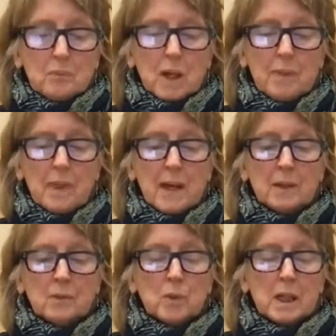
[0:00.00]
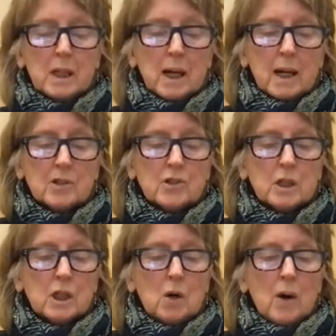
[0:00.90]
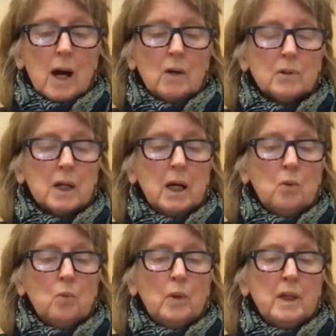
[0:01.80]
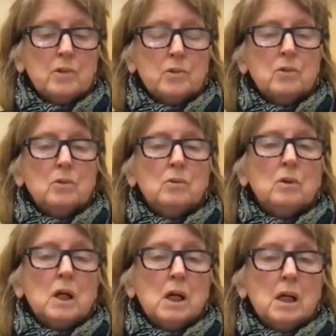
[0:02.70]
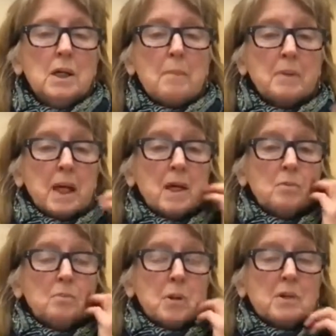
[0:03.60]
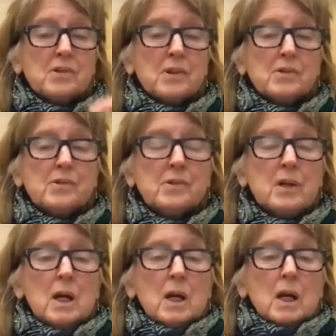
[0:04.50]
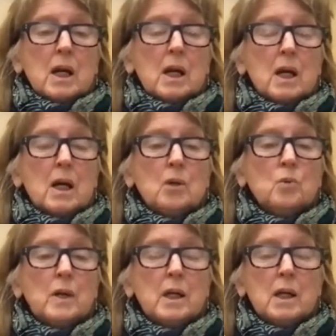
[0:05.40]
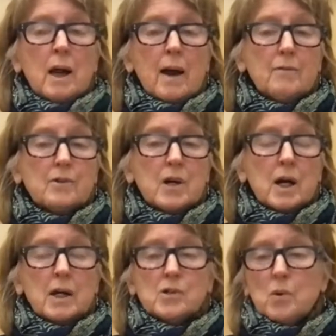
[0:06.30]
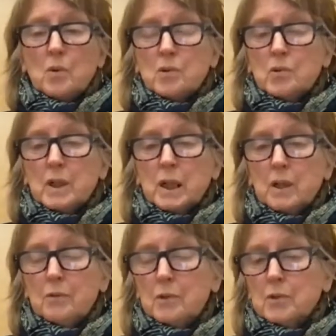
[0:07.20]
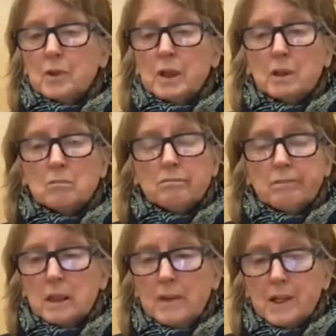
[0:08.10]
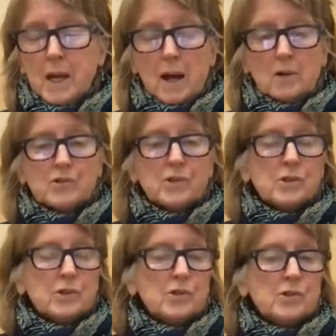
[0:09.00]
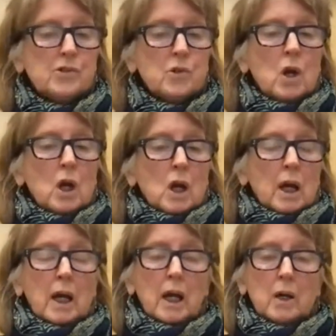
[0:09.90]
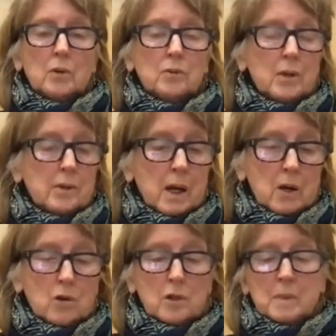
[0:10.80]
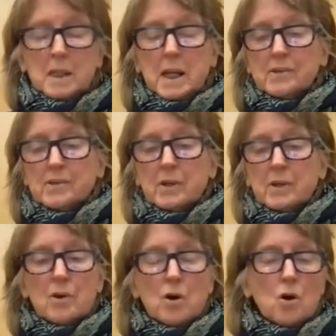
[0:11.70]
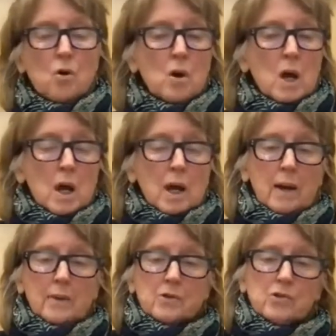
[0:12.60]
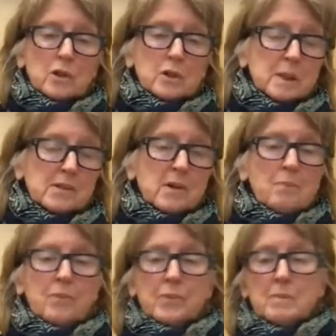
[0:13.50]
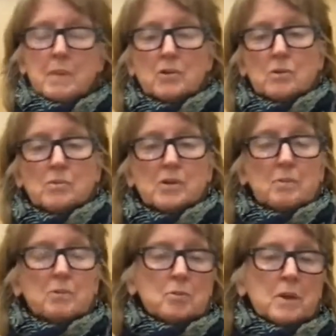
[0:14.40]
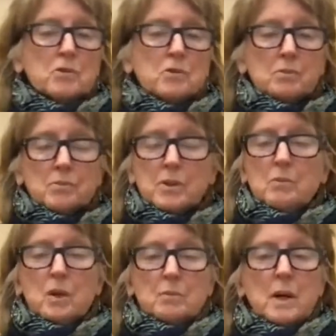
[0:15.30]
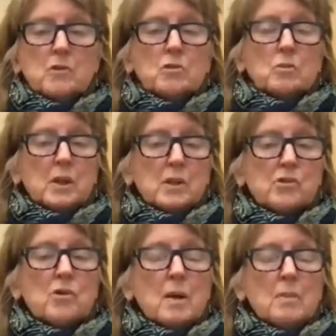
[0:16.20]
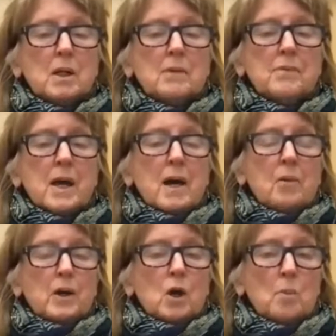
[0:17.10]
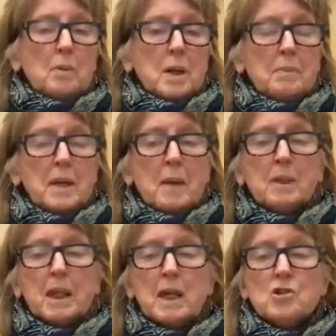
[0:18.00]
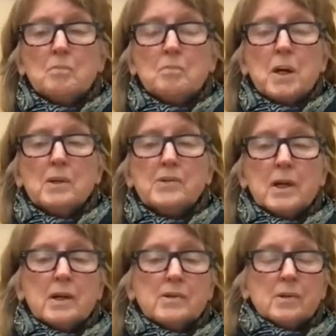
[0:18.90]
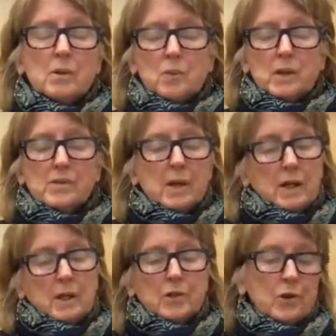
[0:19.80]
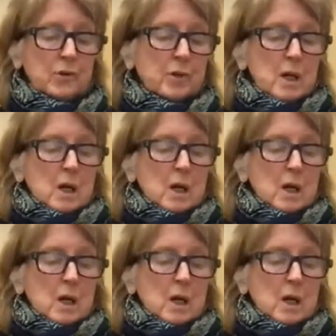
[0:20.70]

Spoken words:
then we actually go out and we do an application process. And we advertise what we're doing. If we're doing 11 houses and they are going to be net zero, and there's going to be some 3-bedroom, some 2-bedroom, some 1-bedroom, we describe all of that. We open up an application process and we say, you know,